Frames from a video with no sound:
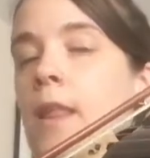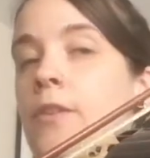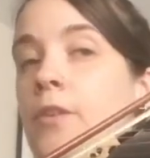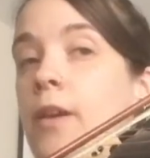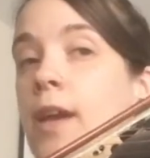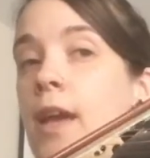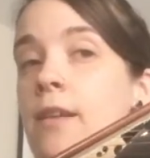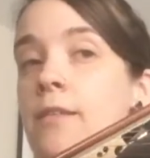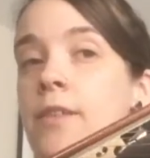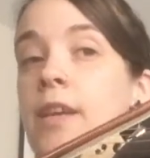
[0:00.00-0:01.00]
Do it again,
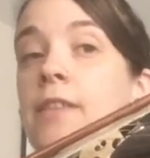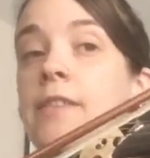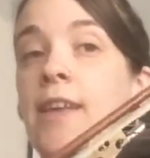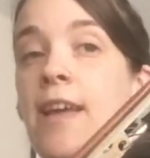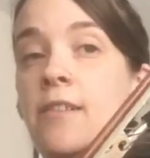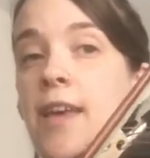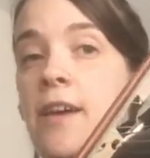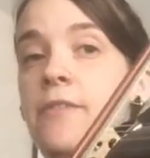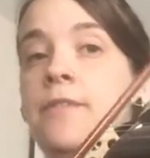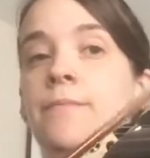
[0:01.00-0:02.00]
so you get the scale down
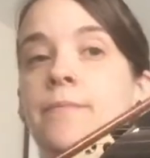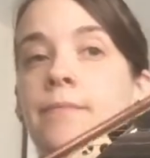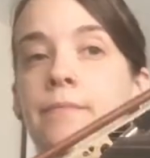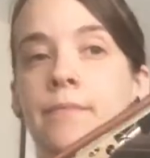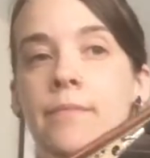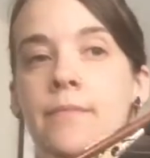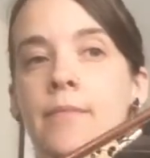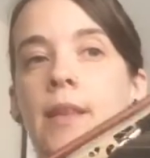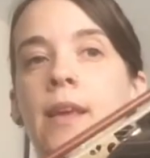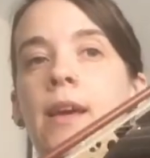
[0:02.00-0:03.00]
and
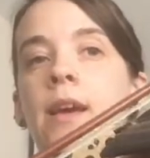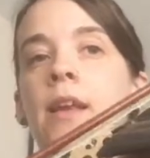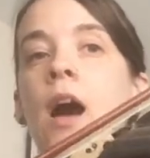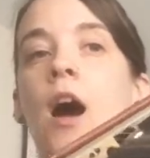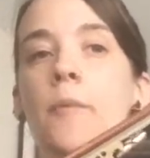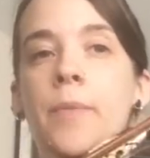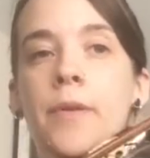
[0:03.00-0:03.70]
up.